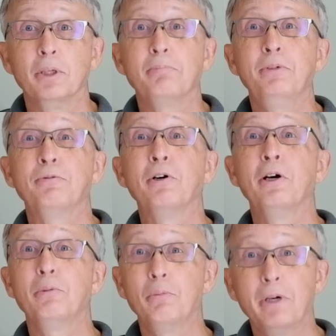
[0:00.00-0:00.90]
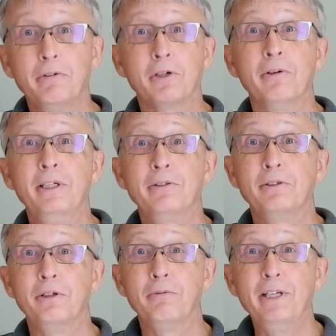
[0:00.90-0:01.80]
But before why we go
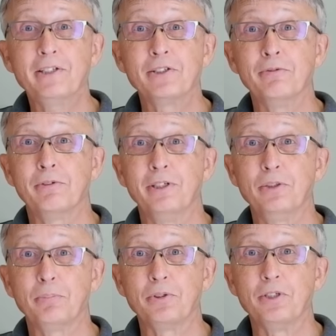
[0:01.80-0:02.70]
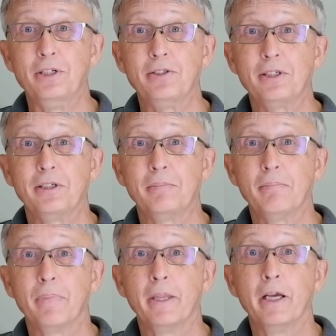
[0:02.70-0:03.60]
into the reason for this procedure,
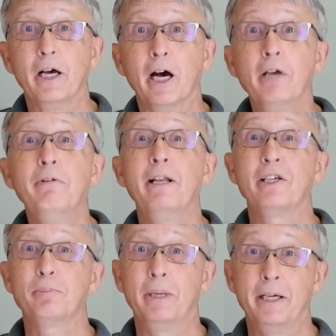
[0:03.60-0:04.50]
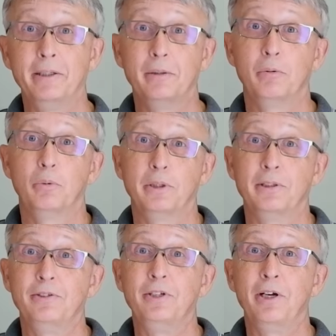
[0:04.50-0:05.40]
I will explain
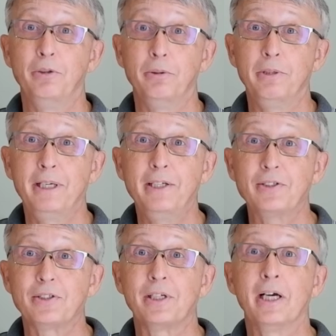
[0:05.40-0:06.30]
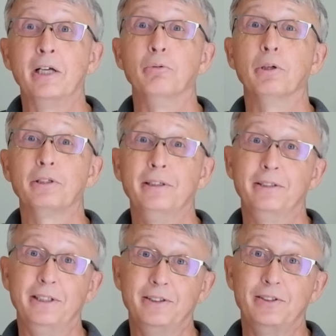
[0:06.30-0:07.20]
what the TRU is and what
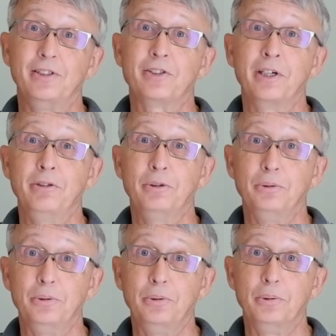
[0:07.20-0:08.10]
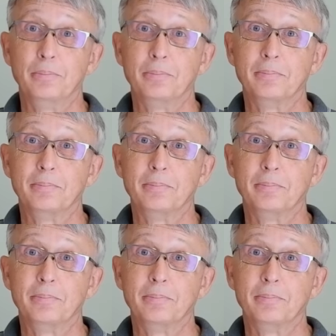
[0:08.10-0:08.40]
it is designed to do.